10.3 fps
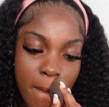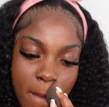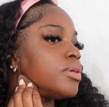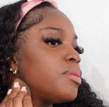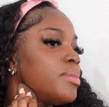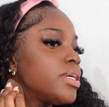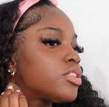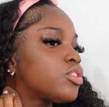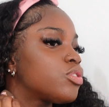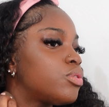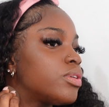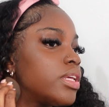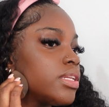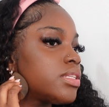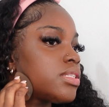Want to make sure
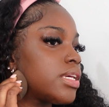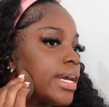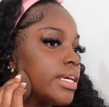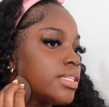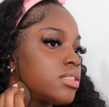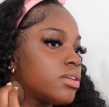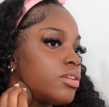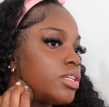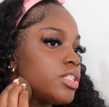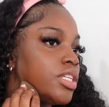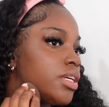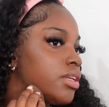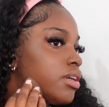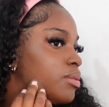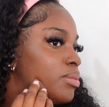that the sides on the
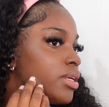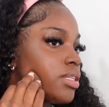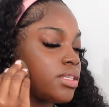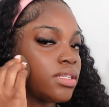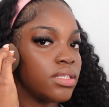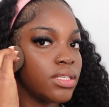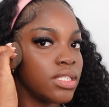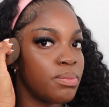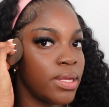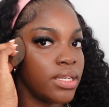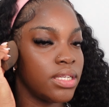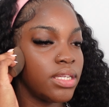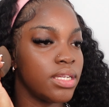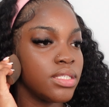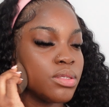chin are blended in
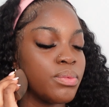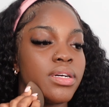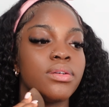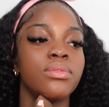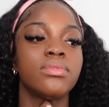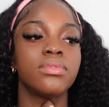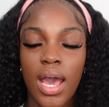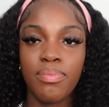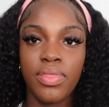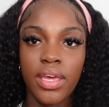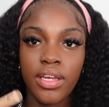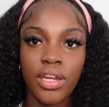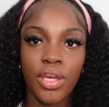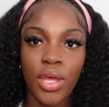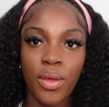as well. I'm then
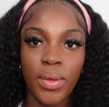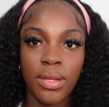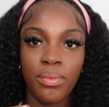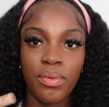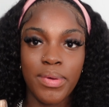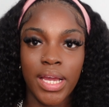gonna go in with my